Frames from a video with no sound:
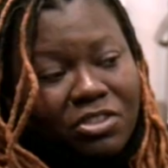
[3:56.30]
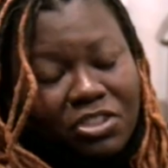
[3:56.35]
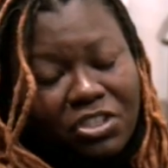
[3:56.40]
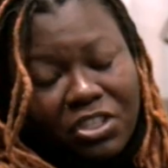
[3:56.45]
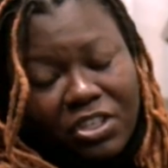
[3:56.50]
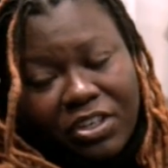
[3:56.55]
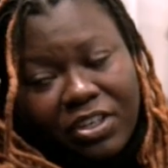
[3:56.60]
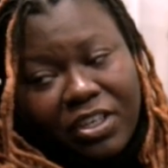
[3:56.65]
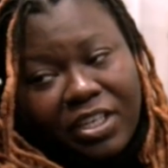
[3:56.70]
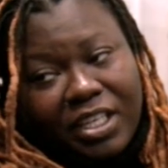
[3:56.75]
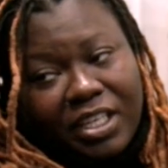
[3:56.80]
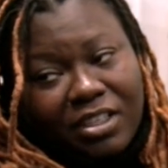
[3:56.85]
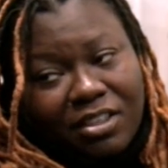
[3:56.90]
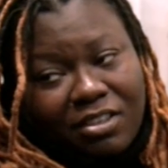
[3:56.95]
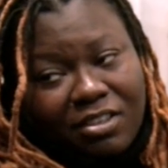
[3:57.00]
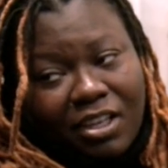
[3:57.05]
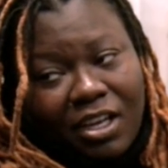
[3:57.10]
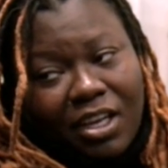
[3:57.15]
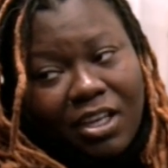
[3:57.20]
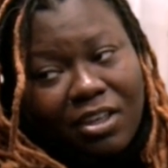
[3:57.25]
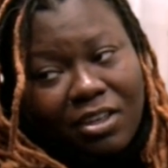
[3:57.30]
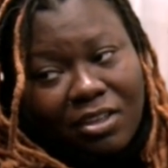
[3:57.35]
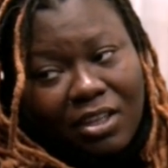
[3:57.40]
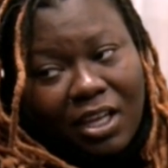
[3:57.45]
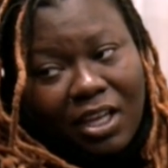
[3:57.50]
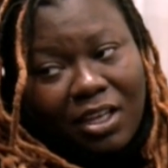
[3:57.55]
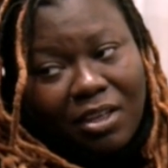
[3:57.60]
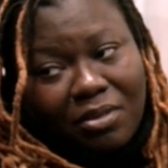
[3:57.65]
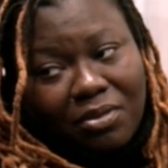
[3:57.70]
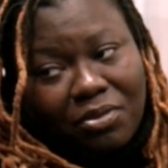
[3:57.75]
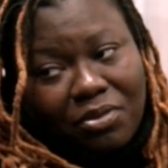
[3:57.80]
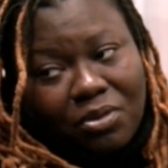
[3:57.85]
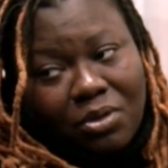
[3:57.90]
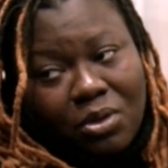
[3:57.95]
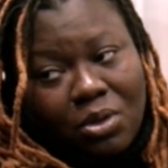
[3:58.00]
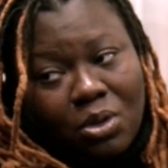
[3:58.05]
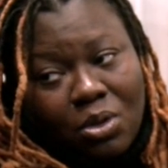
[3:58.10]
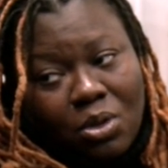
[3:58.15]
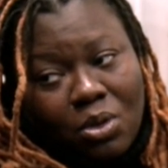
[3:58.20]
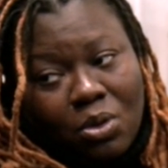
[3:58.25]
your entire life.
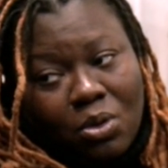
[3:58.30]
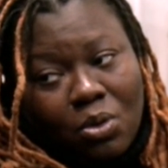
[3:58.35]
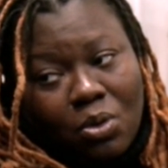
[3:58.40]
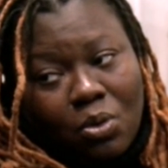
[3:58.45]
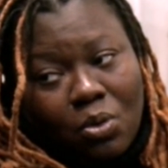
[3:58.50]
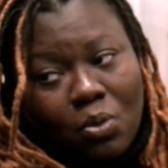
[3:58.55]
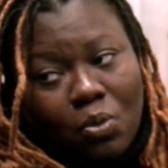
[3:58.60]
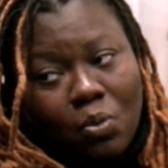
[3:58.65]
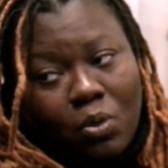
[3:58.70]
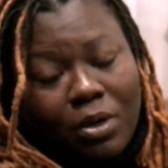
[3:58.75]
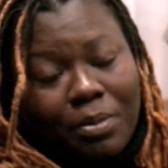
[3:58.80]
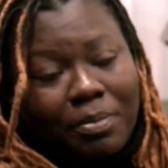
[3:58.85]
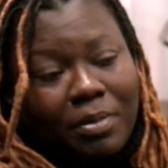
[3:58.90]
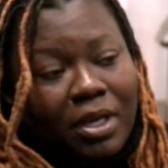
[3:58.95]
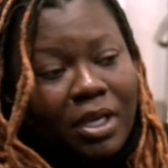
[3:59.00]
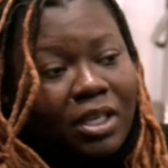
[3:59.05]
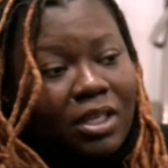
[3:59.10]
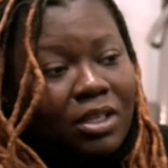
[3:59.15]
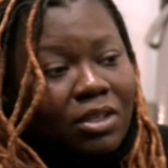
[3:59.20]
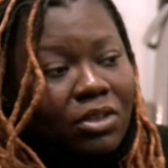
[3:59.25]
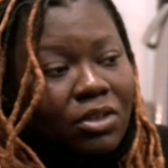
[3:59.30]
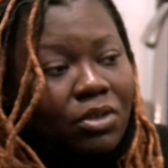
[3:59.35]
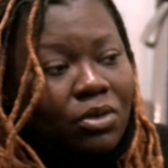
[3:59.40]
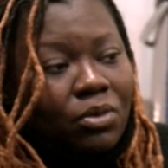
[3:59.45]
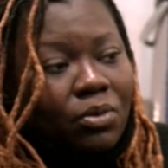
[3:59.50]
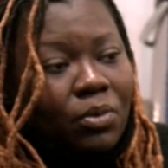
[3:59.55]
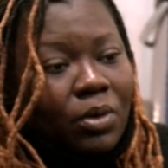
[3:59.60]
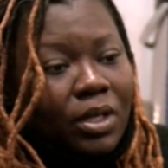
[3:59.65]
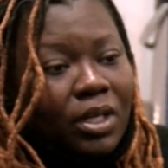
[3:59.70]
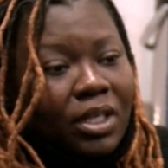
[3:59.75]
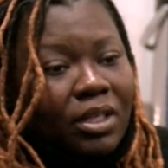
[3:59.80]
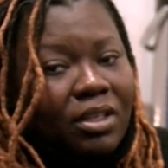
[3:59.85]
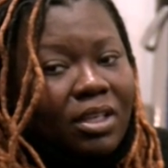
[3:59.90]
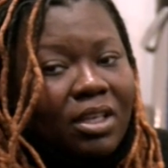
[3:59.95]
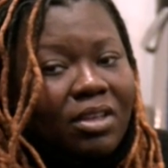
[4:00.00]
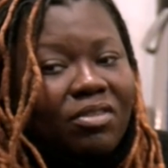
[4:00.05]
What make you want to give